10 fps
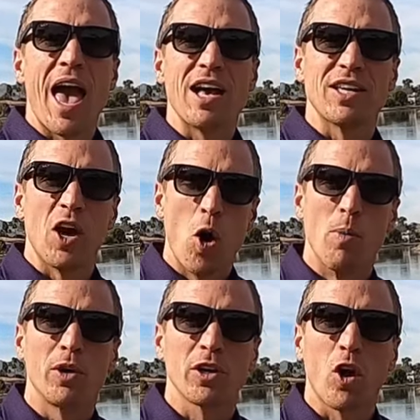as a
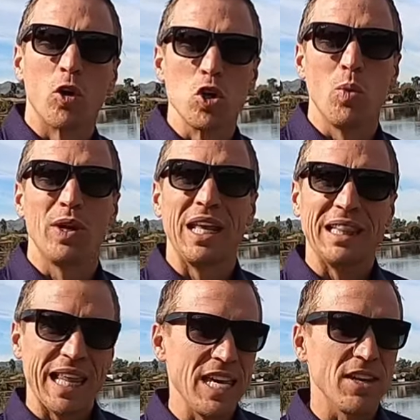homeowner, or you want a
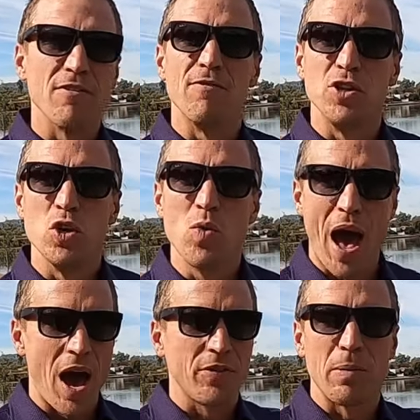lake view
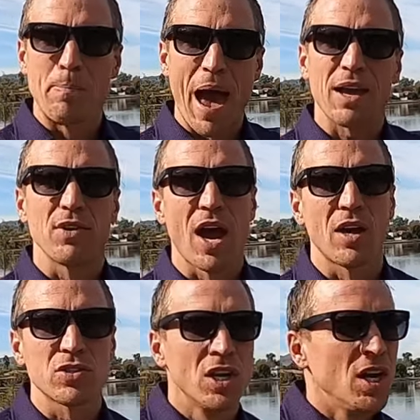out the back of your
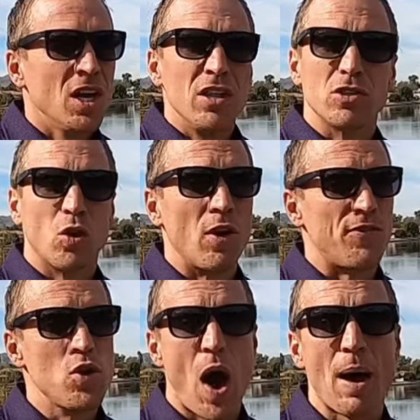house, there's only
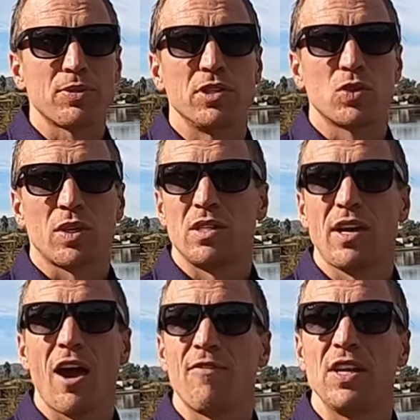a few options throughout the
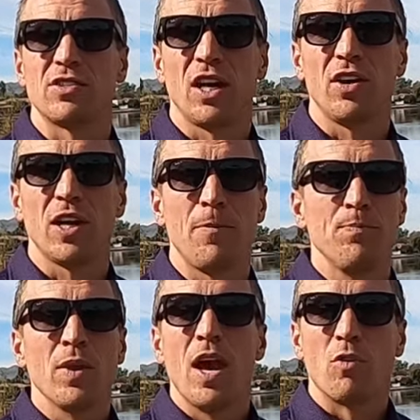entire Phoenix area.
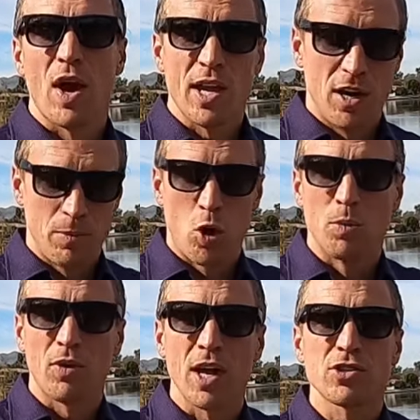And right here,
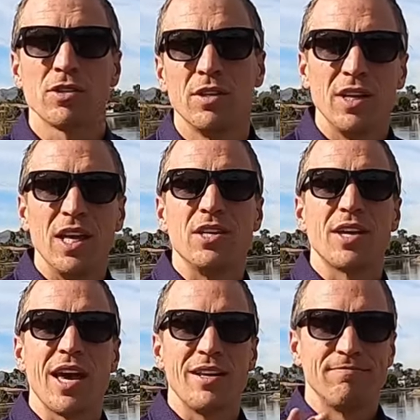McCormick Ranch
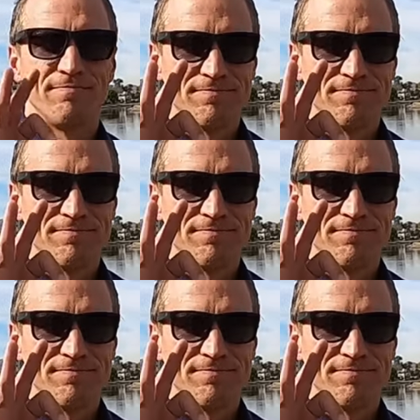is a